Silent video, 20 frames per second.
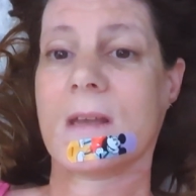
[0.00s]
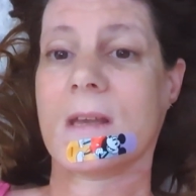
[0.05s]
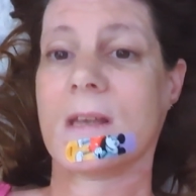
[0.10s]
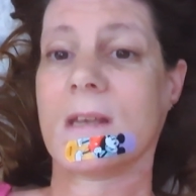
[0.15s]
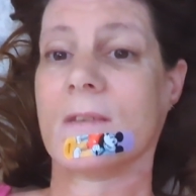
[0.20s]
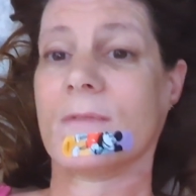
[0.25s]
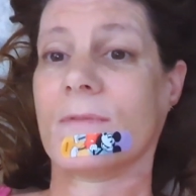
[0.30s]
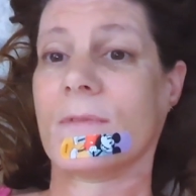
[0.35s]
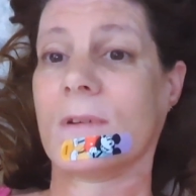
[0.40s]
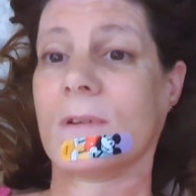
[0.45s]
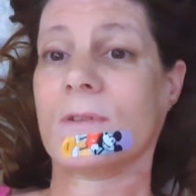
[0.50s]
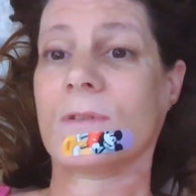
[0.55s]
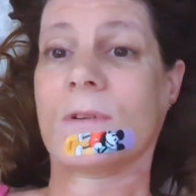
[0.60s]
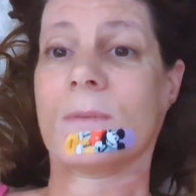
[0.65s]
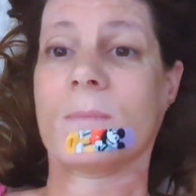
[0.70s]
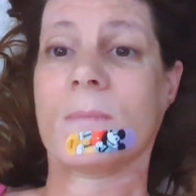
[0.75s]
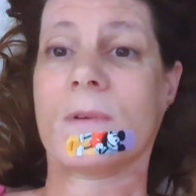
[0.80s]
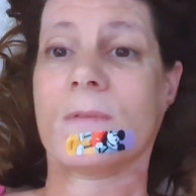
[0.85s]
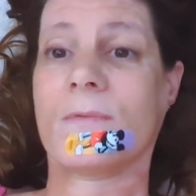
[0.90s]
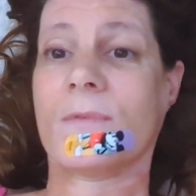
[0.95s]
If I drop
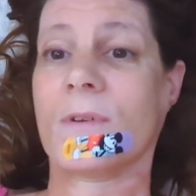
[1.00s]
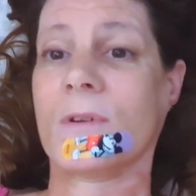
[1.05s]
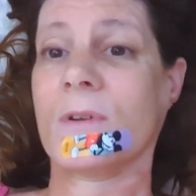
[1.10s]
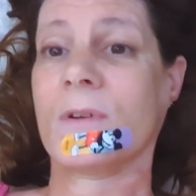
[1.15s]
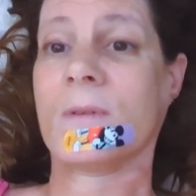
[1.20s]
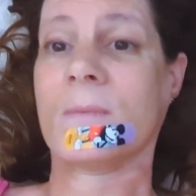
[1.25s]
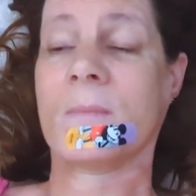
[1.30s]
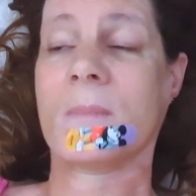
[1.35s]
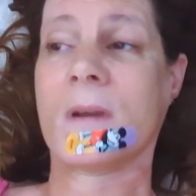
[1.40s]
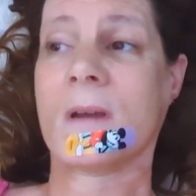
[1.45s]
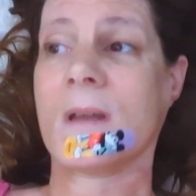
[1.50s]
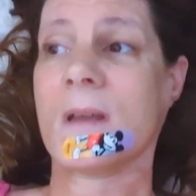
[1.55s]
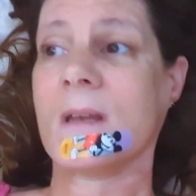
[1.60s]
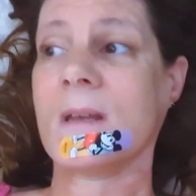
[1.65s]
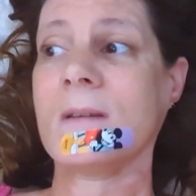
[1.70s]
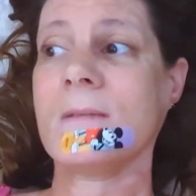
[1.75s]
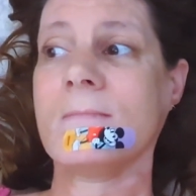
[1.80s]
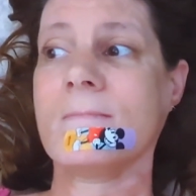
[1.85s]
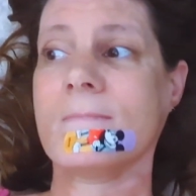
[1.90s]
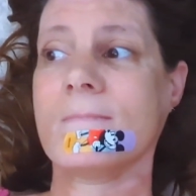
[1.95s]
my phone on my
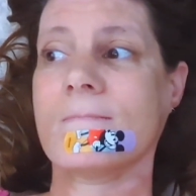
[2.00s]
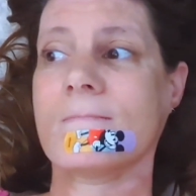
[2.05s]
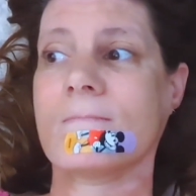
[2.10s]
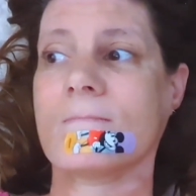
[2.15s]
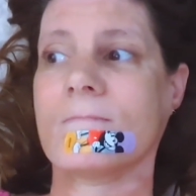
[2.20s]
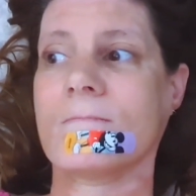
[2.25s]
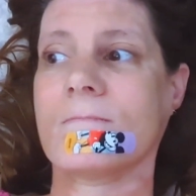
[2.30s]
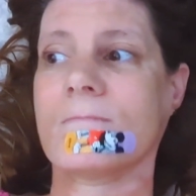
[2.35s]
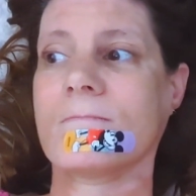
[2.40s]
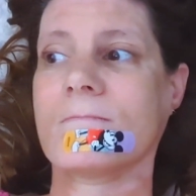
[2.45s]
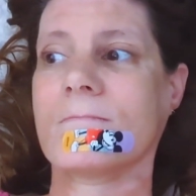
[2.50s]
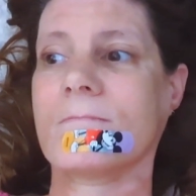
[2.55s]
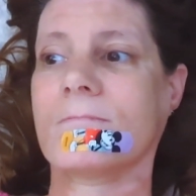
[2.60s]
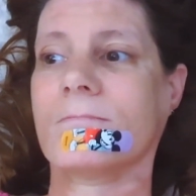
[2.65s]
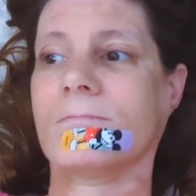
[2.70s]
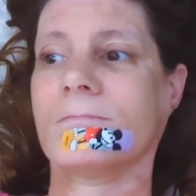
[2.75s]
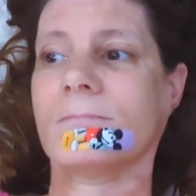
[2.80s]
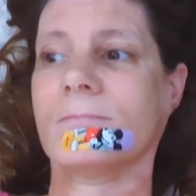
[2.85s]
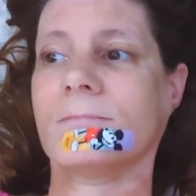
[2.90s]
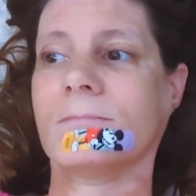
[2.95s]
head,
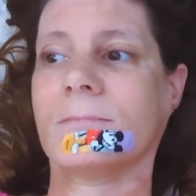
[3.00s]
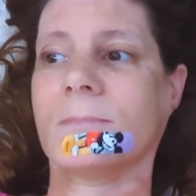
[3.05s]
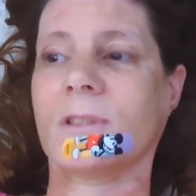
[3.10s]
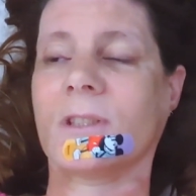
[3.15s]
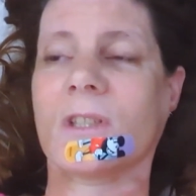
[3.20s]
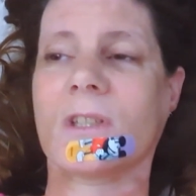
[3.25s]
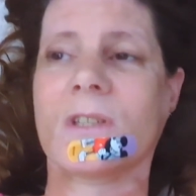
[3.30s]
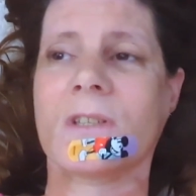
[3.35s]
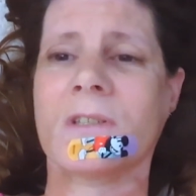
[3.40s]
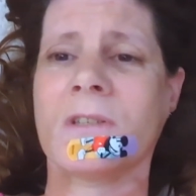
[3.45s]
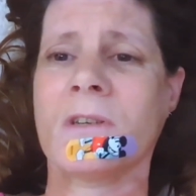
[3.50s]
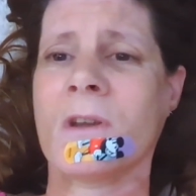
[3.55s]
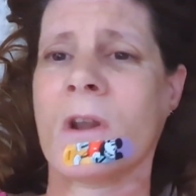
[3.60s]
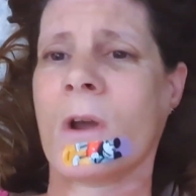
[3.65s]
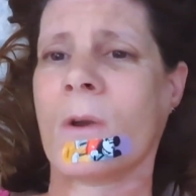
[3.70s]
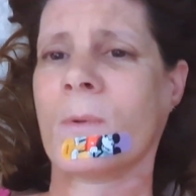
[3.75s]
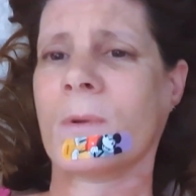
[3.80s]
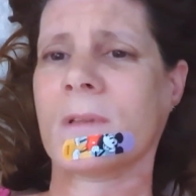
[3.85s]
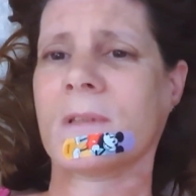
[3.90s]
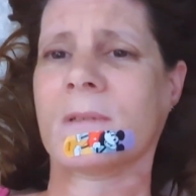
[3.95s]
just
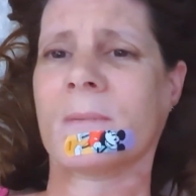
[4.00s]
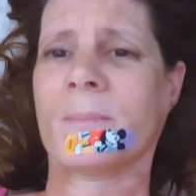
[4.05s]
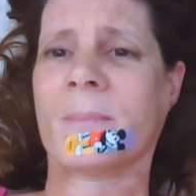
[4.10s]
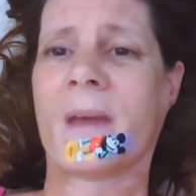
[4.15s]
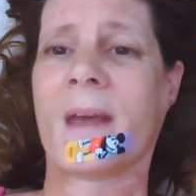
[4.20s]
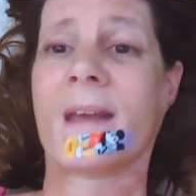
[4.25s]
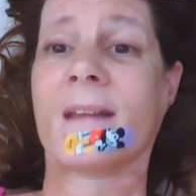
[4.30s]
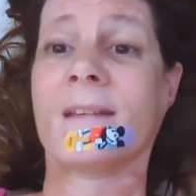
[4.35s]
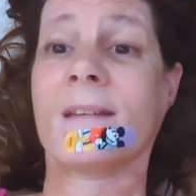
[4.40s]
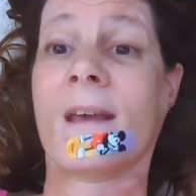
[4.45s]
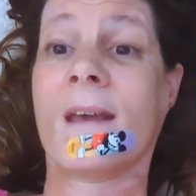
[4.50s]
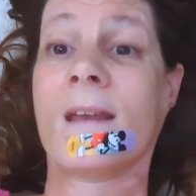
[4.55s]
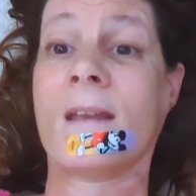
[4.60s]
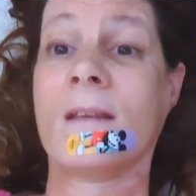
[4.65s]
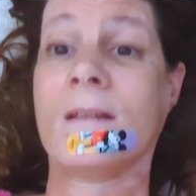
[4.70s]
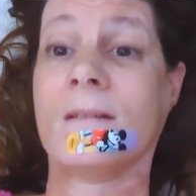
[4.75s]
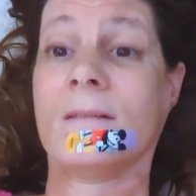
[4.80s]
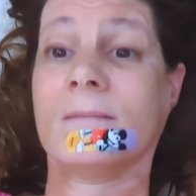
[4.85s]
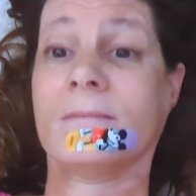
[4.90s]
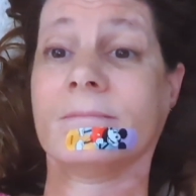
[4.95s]
know it's a bad
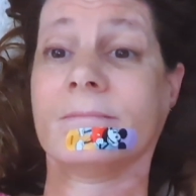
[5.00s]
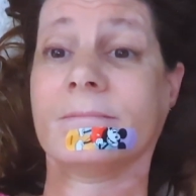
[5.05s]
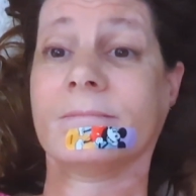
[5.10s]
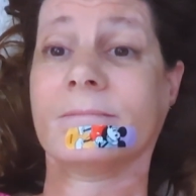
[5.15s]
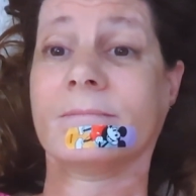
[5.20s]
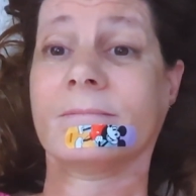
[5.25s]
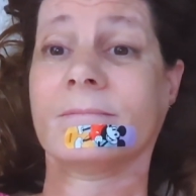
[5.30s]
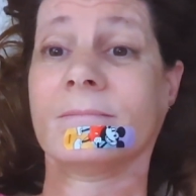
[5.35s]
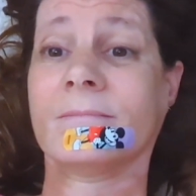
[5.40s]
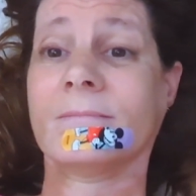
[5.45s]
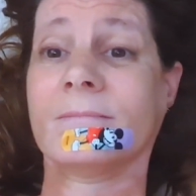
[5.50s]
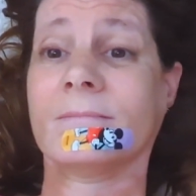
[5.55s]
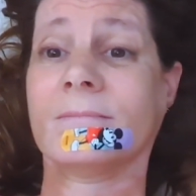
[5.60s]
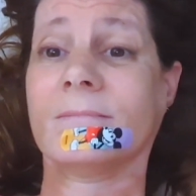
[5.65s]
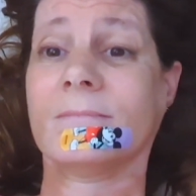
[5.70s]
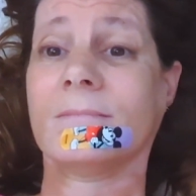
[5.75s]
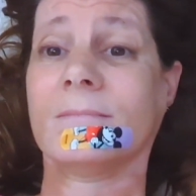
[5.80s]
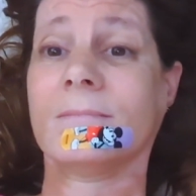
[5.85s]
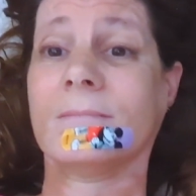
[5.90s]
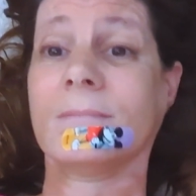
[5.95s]
day.
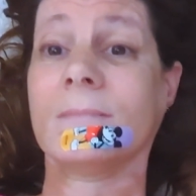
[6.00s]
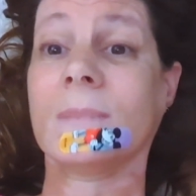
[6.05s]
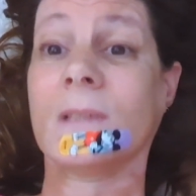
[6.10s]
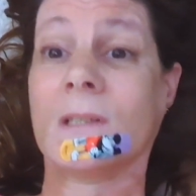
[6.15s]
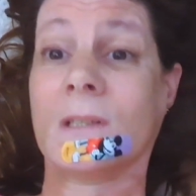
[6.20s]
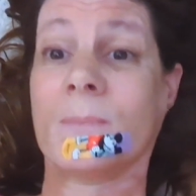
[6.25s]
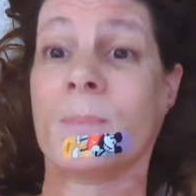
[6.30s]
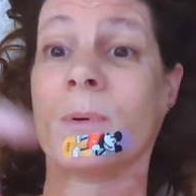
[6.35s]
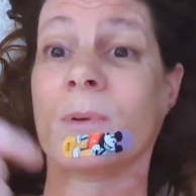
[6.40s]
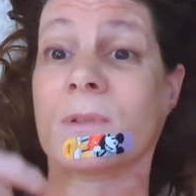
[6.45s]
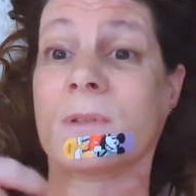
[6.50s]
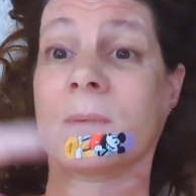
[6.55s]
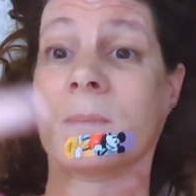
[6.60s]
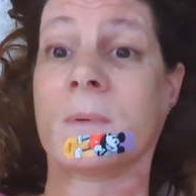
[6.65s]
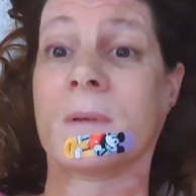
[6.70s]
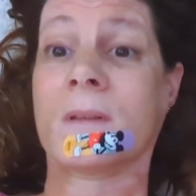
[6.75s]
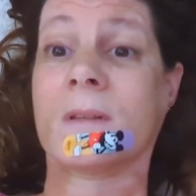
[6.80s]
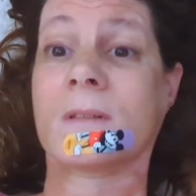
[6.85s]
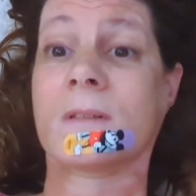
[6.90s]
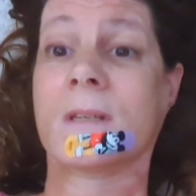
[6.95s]
It's a
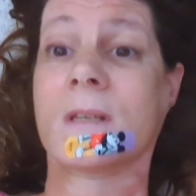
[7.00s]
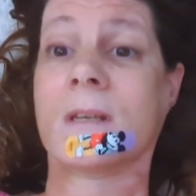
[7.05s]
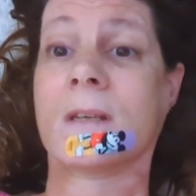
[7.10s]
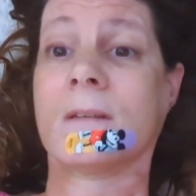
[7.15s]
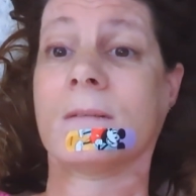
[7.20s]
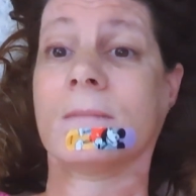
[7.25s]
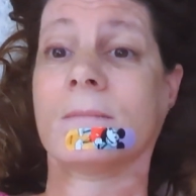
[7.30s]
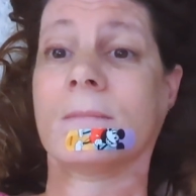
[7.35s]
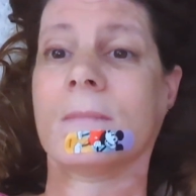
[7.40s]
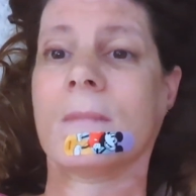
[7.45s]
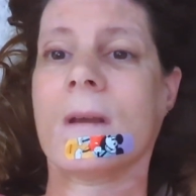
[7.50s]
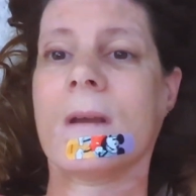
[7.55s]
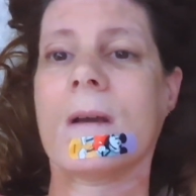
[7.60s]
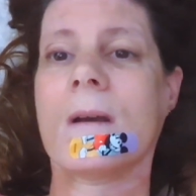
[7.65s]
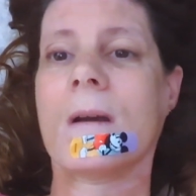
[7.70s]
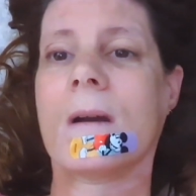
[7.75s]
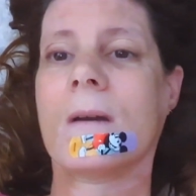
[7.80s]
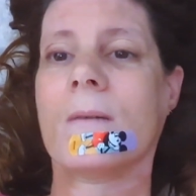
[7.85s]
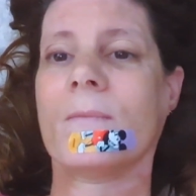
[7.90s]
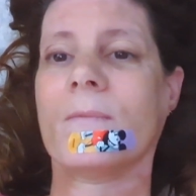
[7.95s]
possibility.
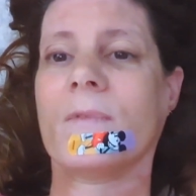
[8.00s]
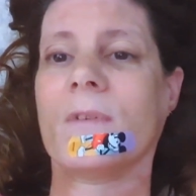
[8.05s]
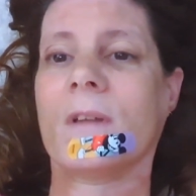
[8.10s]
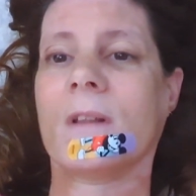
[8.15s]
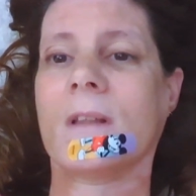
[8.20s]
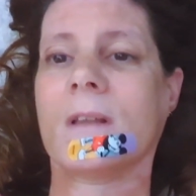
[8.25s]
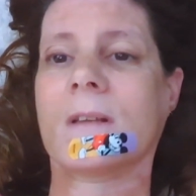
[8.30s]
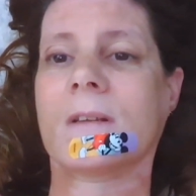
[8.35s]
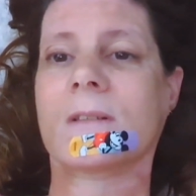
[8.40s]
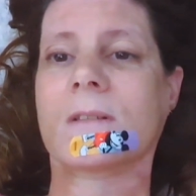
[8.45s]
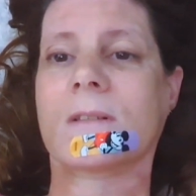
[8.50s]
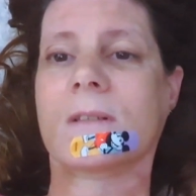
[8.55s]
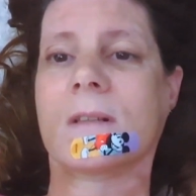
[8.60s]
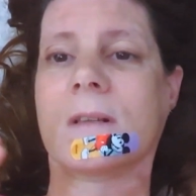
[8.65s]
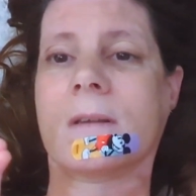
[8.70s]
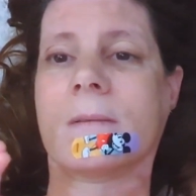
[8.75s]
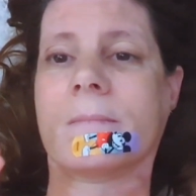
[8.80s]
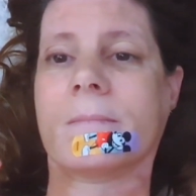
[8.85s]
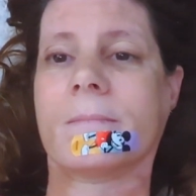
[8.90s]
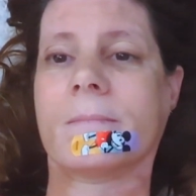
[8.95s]
I'm feeling it
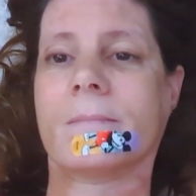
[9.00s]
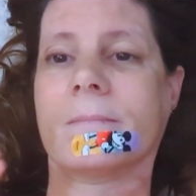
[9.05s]
slip.